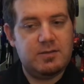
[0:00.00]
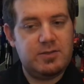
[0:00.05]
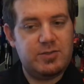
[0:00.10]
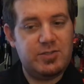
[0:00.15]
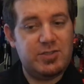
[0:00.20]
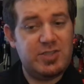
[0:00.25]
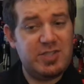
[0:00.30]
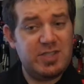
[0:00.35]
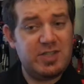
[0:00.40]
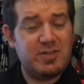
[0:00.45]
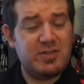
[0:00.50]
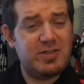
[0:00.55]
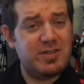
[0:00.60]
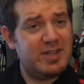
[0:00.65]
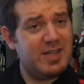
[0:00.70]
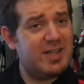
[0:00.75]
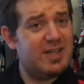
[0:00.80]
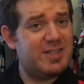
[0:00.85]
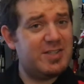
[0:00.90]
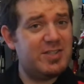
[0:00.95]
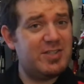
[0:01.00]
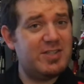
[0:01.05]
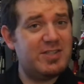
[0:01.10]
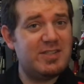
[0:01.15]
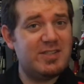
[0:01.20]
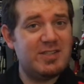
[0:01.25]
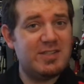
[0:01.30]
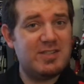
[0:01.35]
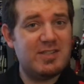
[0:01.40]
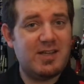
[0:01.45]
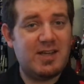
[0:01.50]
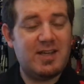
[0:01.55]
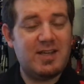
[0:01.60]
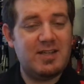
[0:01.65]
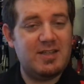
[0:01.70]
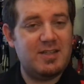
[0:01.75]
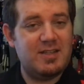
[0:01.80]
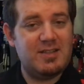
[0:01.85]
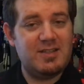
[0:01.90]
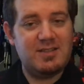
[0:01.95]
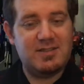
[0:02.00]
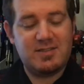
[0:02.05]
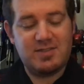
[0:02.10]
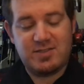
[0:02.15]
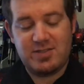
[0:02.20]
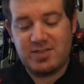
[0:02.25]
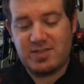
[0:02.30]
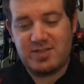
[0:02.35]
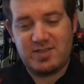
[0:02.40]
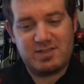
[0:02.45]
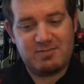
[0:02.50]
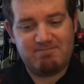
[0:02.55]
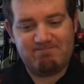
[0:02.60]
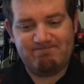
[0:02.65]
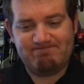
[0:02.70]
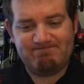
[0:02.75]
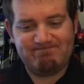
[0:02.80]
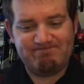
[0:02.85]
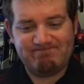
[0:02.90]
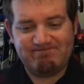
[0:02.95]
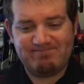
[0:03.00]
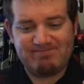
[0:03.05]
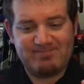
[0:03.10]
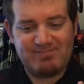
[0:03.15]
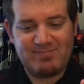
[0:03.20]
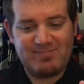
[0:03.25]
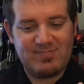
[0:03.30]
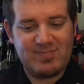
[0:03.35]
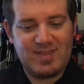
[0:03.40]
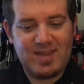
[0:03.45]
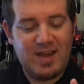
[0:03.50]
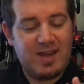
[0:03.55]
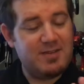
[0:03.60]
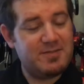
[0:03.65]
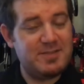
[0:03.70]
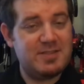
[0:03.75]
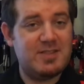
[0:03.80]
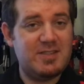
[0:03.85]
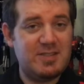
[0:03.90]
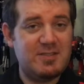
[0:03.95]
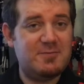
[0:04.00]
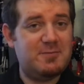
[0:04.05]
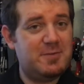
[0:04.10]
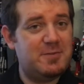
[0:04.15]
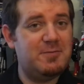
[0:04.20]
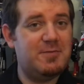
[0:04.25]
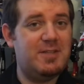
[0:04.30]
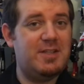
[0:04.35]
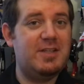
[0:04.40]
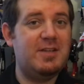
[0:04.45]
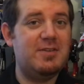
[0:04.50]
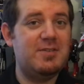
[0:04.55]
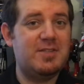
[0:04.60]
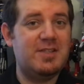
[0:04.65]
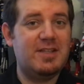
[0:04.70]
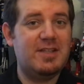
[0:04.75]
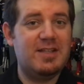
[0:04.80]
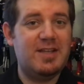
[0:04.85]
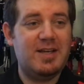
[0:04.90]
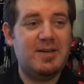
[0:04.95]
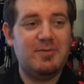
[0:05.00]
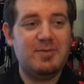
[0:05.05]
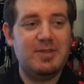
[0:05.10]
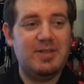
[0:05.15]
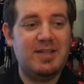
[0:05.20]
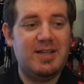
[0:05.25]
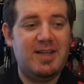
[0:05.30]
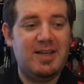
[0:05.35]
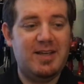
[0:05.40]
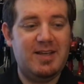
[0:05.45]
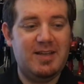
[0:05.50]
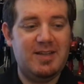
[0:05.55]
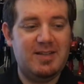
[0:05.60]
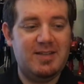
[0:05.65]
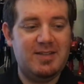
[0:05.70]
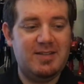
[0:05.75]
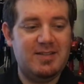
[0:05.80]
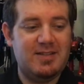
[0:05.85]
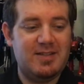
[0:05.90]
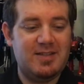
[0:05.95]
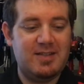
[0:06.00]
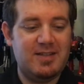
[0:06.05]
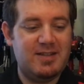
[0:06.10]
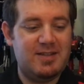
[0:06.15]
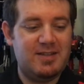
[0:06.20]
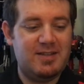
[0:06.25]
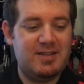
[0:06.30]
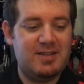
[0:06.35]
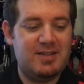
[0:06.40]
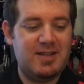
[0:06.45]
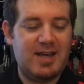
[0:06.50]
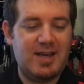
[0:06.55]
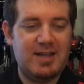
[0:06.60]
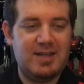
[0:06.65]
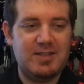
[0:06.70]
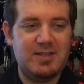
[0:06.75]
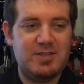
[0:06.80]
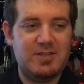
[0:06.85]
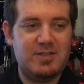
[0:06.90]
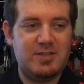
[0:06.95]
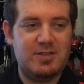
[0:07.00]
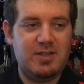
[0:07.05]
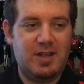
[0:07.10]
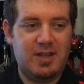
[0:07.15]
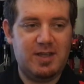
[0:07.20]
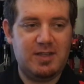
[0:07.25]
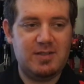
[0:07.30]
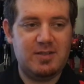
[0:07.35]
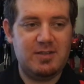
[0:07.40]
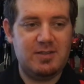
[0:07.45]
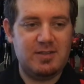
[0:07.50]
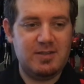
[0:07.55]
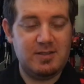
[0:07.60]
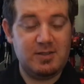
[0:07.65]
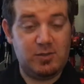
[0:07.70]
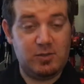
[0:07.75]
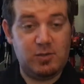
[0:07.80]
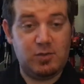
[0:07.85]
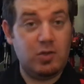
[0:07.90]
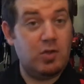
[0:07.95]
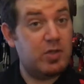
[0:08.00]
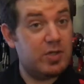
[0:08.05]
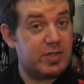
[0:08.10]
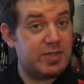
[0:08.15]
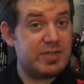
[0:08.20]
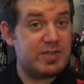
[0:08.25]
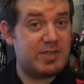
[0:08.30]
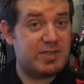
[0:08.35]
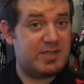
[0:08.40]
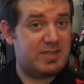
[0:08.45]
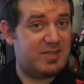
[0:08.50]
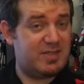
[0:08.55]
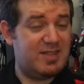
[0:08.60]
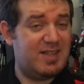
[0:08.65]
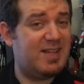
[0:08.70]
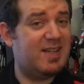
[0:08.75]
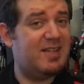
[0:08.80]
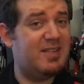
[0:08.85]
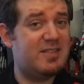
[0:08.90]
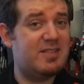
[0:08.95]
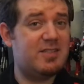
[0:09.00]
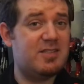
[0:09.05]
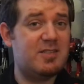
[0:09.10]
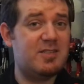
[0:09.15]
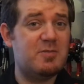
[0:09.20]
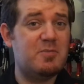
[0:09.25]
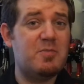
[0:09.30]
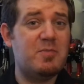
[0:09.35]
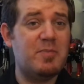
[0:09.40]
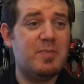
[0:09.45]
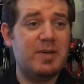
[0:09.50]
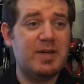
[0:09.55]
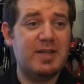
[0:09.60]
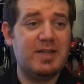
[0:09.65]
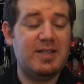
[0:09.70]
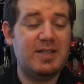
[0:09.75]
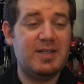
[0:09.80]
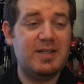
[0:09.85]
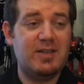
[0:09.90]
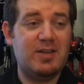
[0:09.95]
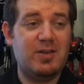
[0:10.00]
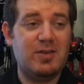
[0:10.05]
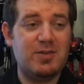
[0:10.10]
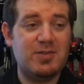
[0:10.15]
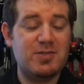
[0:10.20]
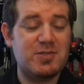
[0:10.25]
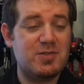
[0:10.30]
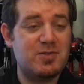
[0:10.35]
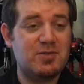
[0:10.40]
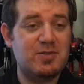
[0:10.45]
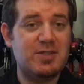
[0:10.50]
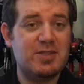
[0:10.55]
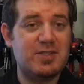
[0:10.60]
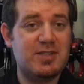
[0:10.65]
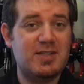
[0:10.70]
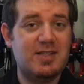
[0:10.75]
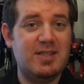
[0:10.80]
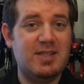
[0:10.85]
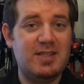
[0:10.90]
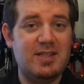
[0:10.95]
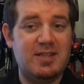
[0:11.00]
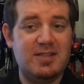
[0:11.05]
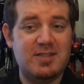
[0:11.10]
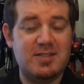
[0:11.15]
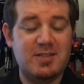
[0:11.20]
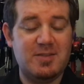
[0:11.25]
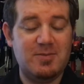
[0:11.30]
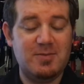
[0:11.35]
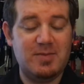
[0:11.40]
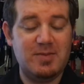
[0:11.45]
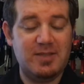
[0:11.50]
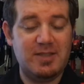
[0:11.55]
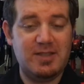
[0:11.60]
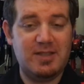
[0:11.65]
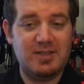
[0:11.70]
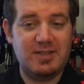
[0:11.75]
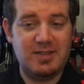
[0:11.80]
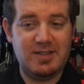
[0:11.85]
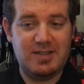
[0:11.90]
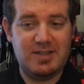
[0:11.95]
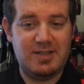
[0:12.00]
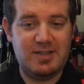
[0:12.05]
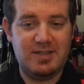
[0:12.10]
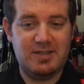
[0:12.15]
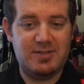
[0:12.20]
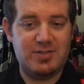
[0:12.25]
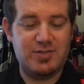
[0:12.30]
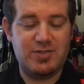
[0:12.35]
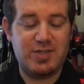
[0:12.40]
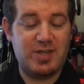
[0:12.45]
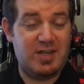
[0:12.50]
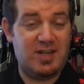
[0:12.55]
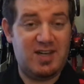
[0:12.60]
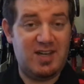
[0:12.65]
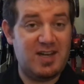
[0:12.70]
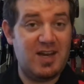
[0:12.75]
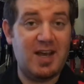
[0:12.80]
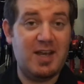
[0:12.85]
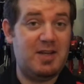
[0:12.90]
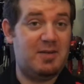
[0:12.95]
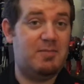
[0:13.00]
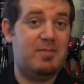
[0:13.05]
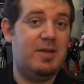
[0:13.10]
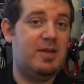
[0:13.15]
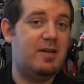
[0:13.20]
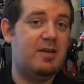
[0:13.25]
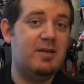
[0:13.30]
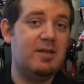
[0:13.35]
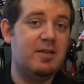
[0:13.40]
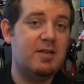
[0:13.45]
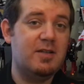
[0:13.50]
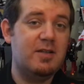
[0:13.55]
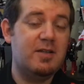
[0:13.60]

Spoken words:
G Creations, I've seen a few videos on that one, and that, it looks nice, but it also looks like it's completely just a nightmare